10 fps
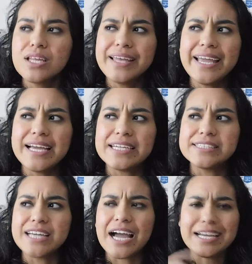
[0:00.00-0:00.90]

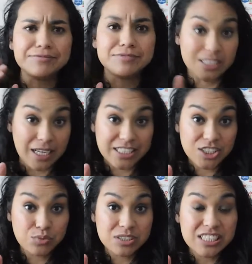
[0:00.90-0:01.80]
and I
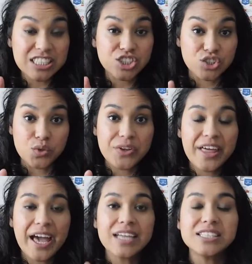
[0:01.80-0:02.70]
just really enjoy
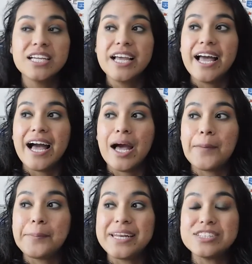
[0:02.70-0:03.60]
that.
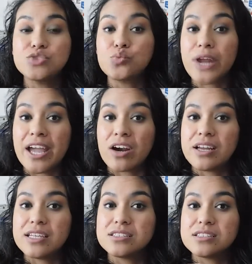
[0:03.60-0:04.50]
But it's rare.
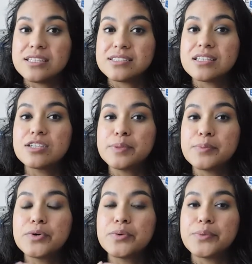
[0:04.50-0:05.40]
It's a little
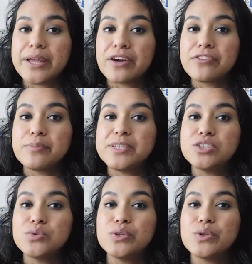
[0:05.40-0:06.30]
bit more rare for me
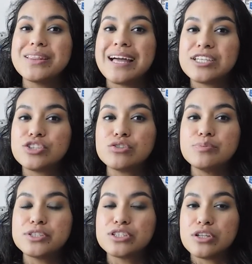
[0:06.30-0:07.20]
to like
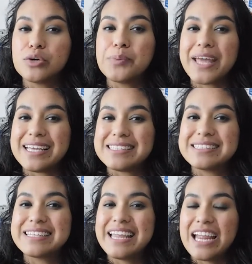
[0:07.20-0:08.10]
super slow
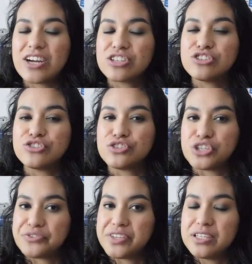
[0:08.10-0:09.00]
paced character
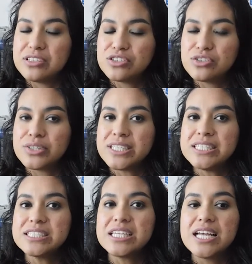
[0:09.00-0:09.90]
driven
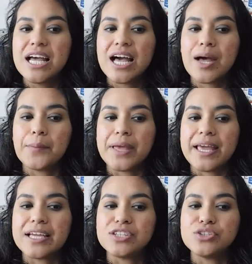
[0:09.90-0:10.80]
stories.
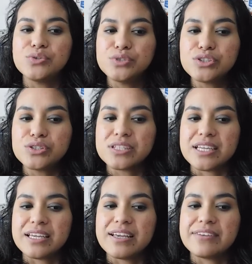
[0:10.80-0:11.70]
And
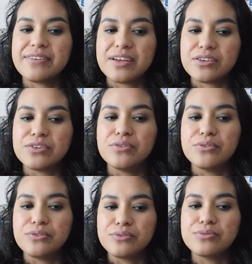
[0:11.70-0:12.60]
usually if
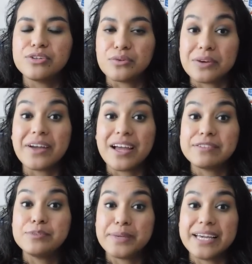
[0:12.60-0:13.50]
I
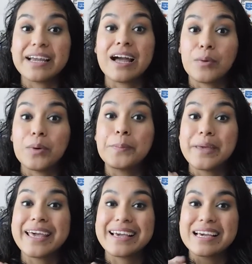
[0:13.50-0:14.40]
have to pick, I will
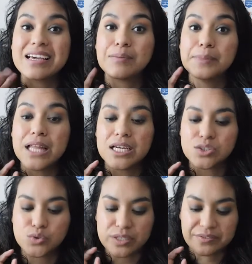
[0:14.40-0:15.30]
pick
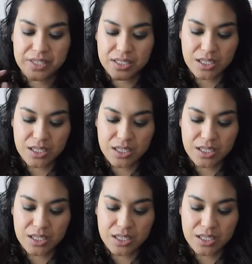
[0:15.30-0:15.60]
plot driven